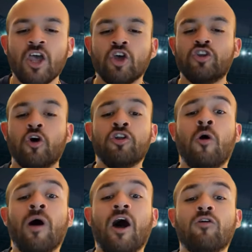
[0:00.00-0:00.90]
Don't know
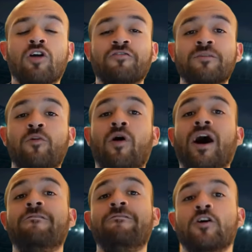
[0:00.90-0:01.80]
how comfortable I
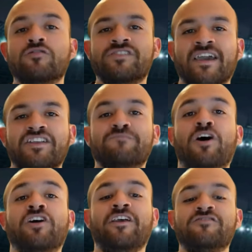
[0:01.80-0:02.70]
feel taking this
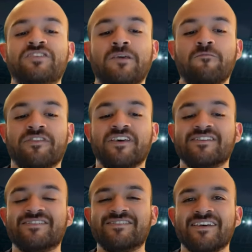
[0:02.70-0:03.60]
Buccaneers team with a
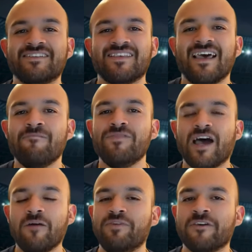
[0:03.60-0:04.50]
6.
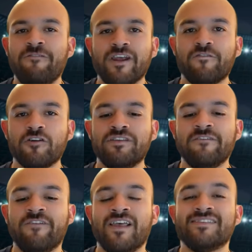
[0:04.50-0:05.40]
Not a big fan of their
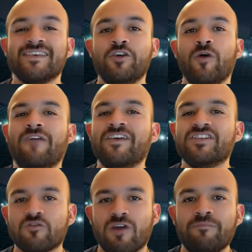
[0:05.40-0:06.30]
defense. And you have a
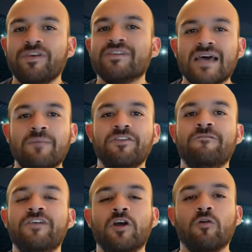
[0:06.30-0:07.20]
scrappy Tommy
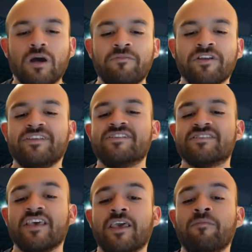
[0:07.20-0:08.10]
DeVito coming to this
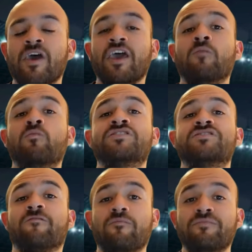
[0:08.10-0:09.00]
game, in which
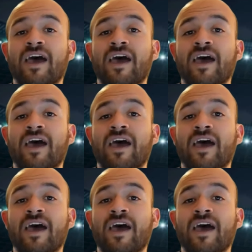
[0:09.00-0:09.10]
from